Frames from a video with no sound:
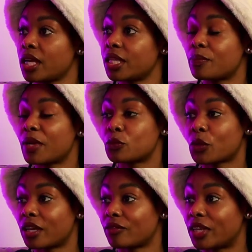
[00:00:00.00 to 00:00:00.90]
It depends
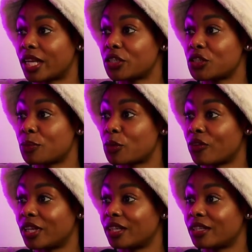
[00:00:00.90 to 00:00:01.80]
what kind of relationship
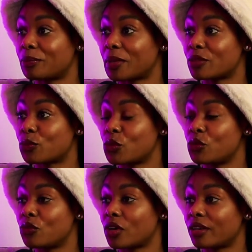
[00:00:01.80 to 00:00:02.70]
you're in, and it depends what
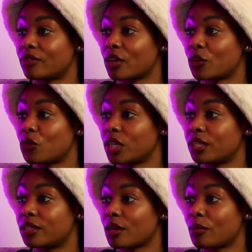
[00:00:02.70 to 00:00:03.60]
you've kind of
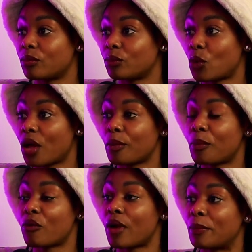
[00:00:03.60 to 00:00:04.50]
agreed, what are the
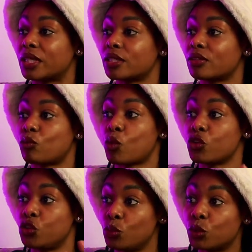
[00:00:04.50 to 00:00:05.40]
parameters of
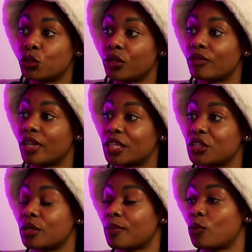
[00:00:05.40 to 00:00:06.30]
what you will do in the
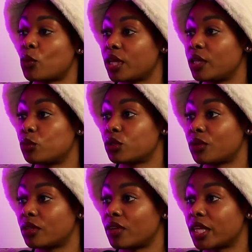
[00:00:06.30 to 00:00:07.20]
relationship and what he will
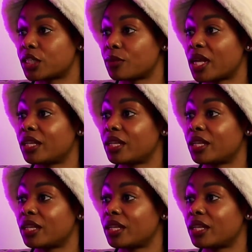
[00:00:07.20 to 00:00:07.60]
do in the relationship.